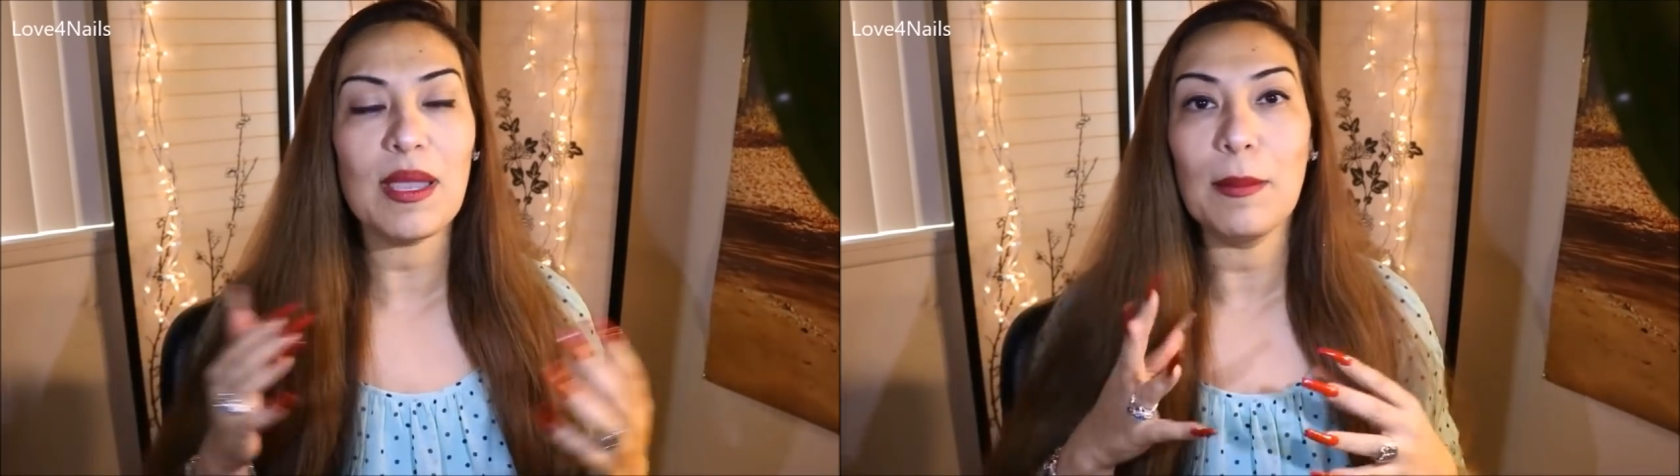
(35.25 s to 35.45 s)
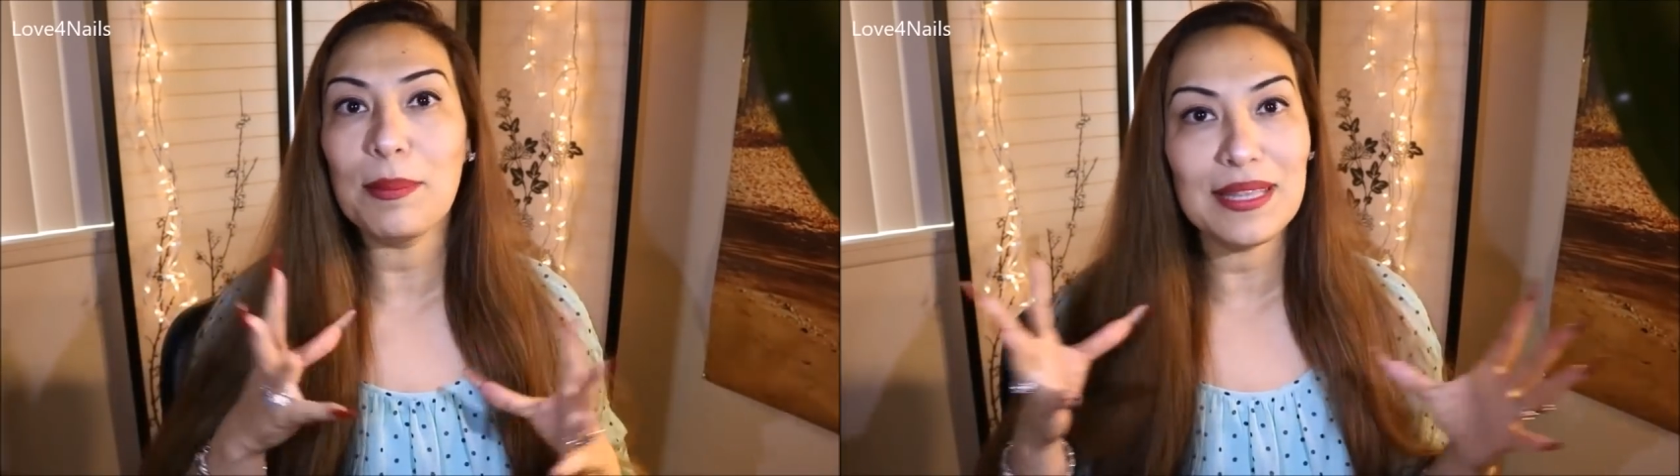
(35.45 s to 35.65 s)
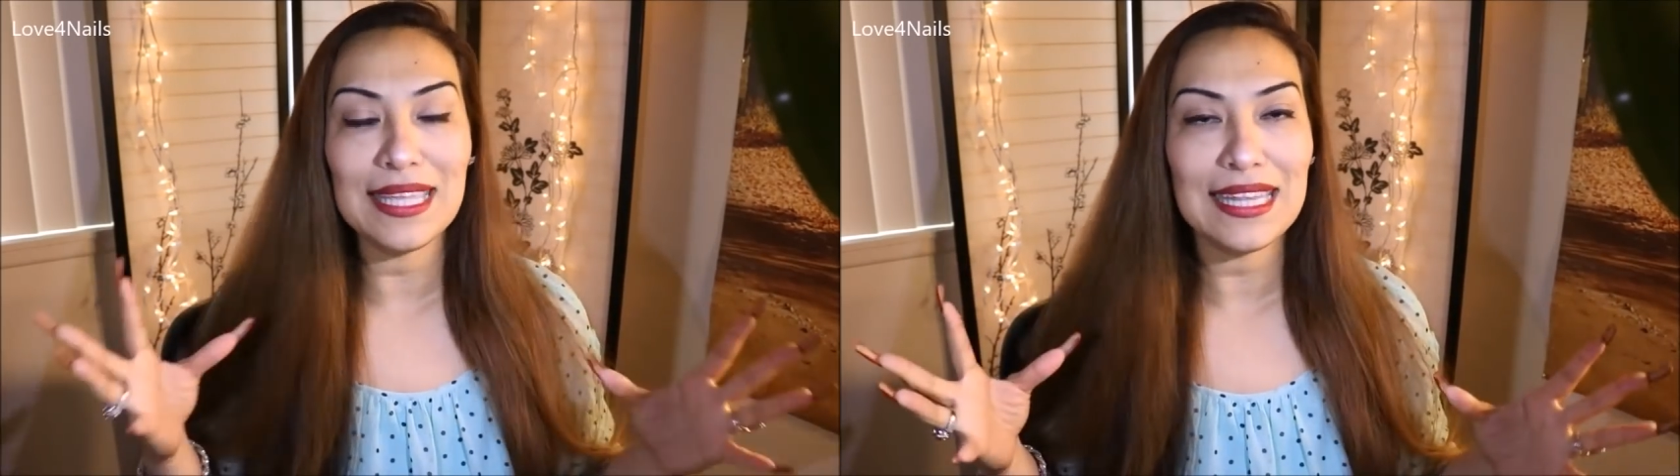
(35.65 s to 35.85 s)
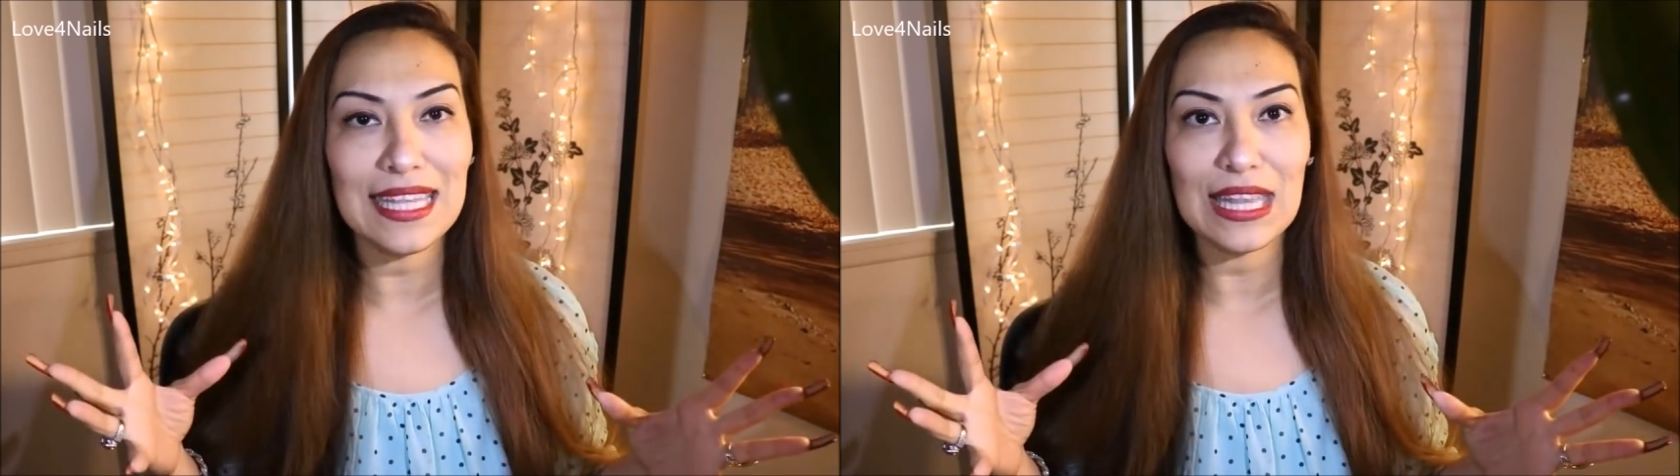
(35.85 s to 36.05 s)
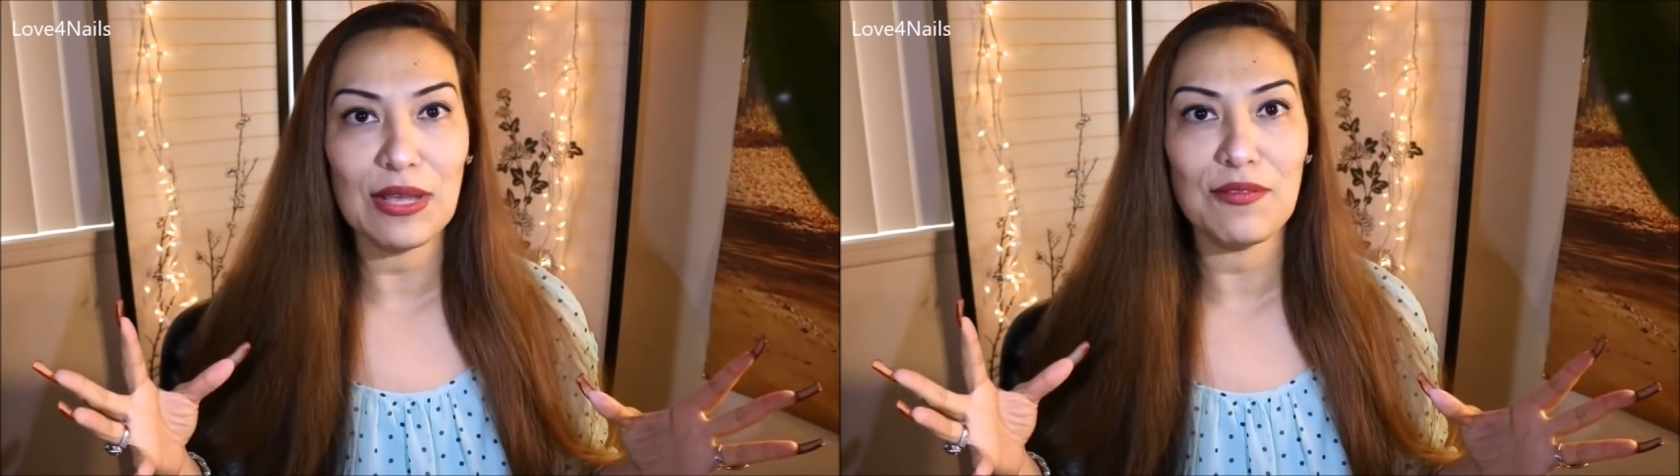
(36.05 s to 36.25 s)

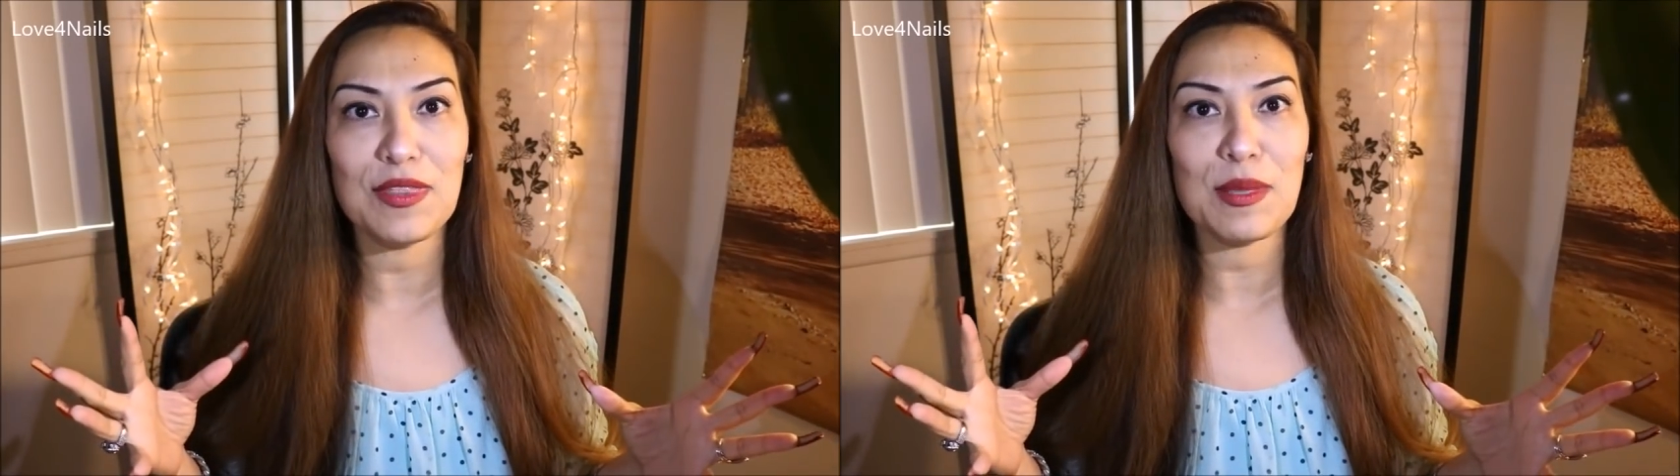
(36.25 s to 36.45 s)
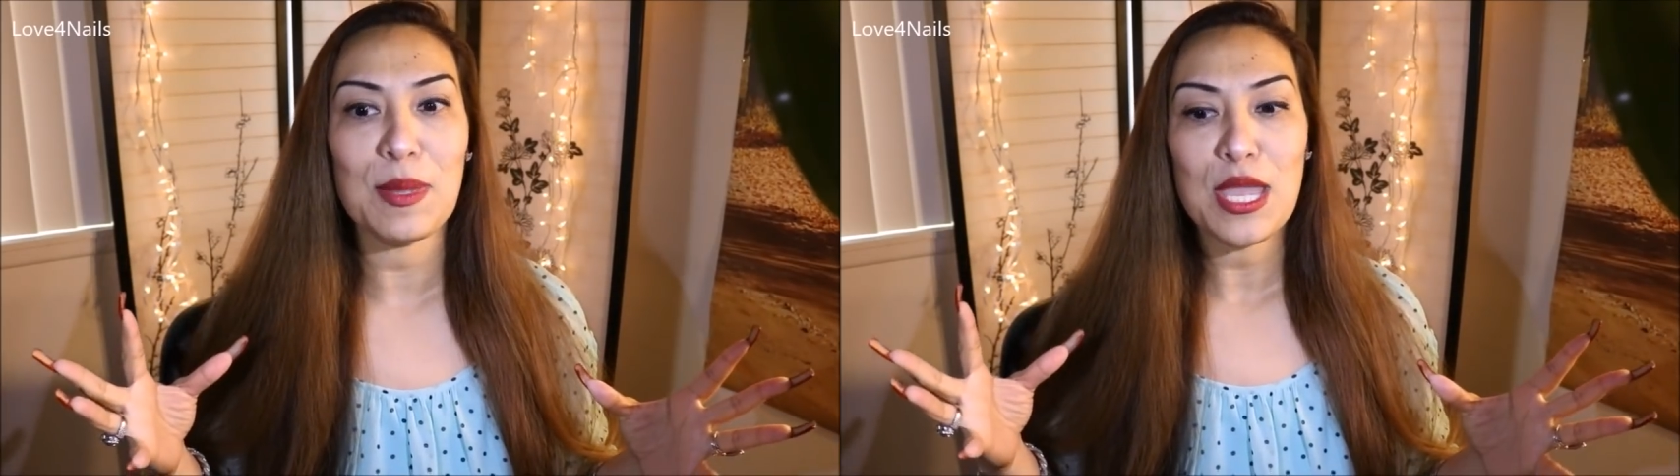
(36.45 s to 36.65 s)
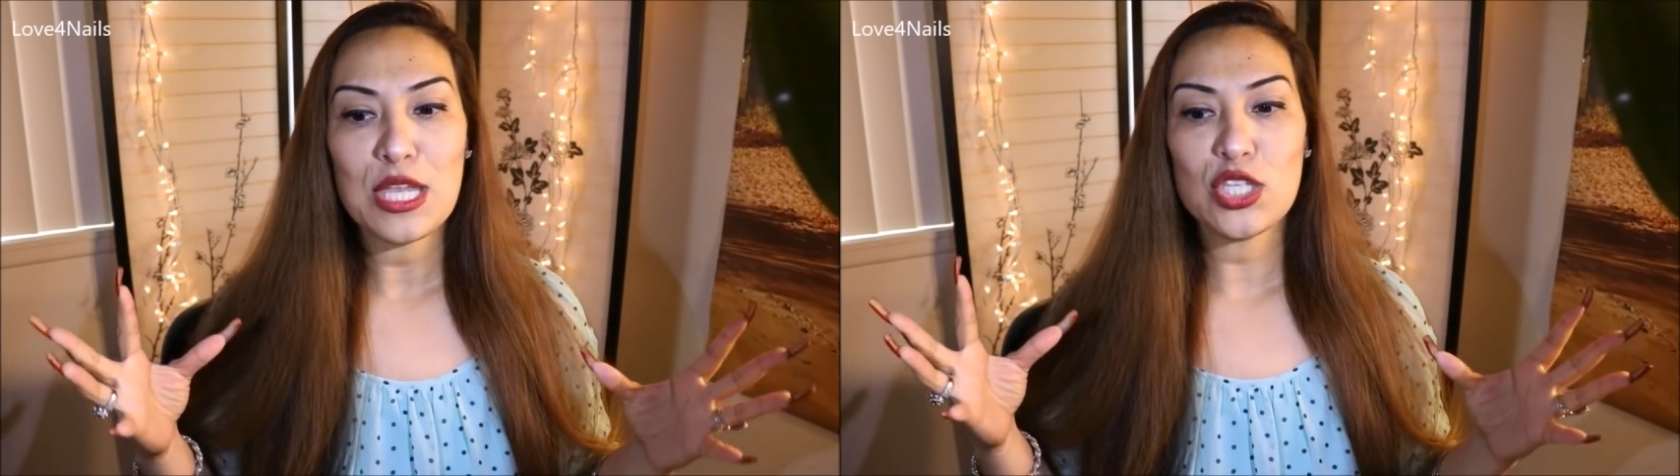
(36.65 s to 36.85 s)
completely loved them.